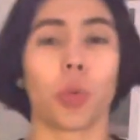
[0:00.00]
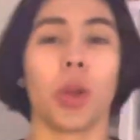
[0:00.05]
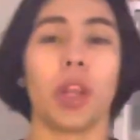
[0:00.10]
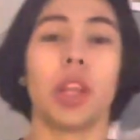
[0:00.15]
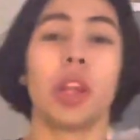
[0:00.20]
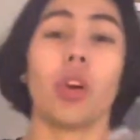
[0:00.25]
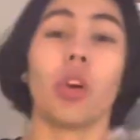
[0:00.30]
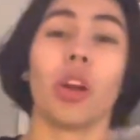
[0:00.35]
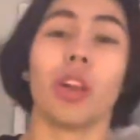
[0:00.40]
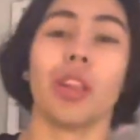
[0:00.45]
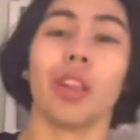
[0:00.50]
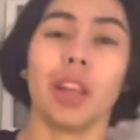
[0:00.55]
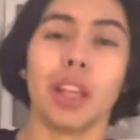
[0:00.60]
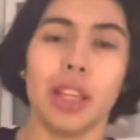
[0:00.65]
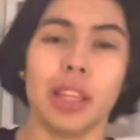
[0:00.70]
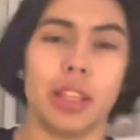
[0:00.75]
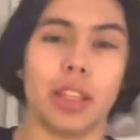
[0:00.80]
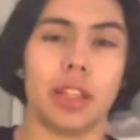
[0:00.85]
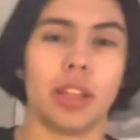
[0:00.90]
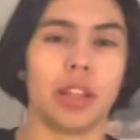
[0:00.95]
you're
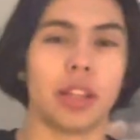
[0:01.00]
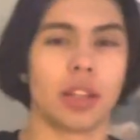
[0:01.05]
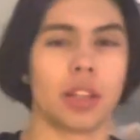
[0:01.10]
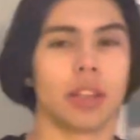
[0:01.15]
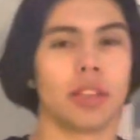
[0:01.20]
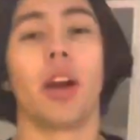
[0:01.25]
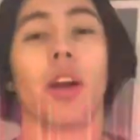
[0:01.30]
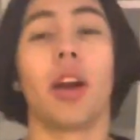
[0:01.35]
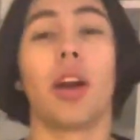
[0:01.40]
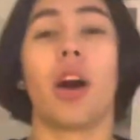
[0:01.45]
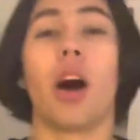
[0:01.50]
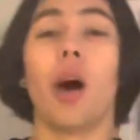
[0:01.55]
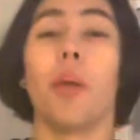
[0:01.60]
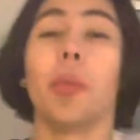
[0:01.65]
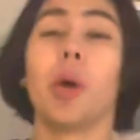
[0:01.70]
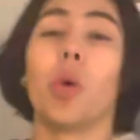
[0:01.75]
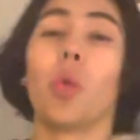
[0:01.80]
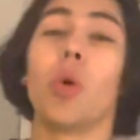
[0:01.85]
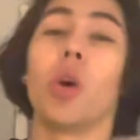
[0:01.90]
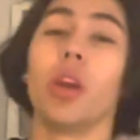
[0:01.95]
elite.
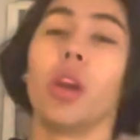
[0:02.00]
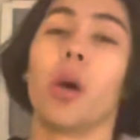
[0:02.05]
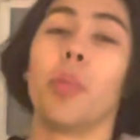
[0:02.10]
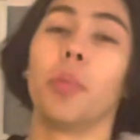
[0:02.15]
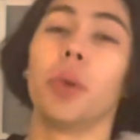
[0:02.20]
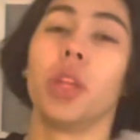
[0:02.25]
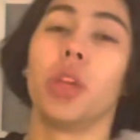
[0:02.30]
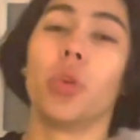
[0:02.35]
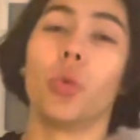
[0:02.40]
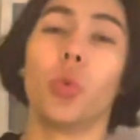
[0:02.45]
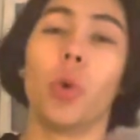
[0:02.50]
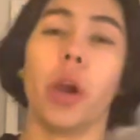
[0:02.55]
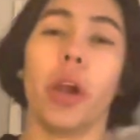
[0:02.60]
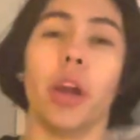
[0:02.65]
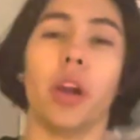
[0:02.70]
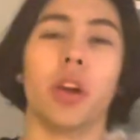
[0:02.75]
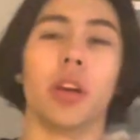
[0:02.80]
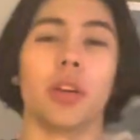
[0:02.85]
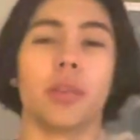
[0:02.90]
Comment what number you wear.